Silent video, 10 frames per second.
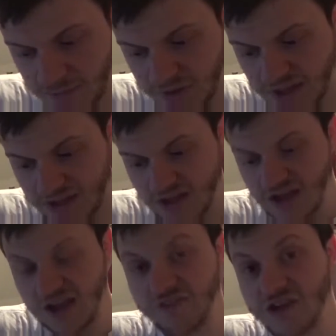But yeah,
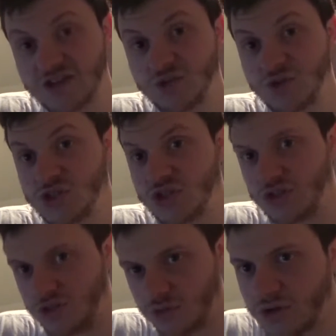I think Switch is
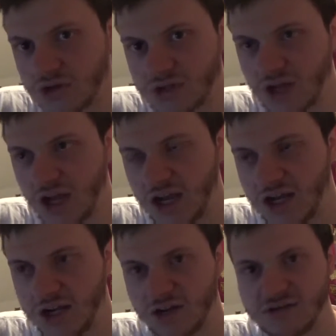going to do good,
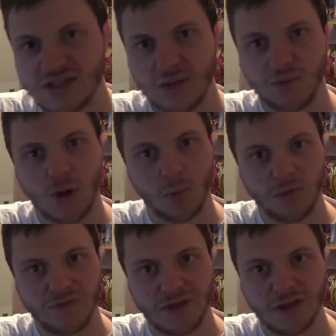and I don't see a problem
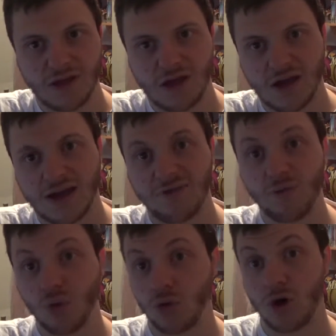with it. I have
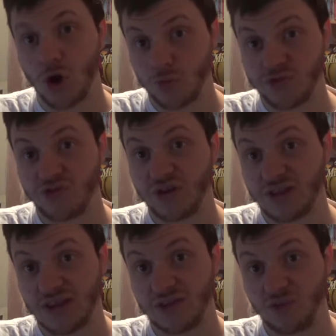more hopes for it than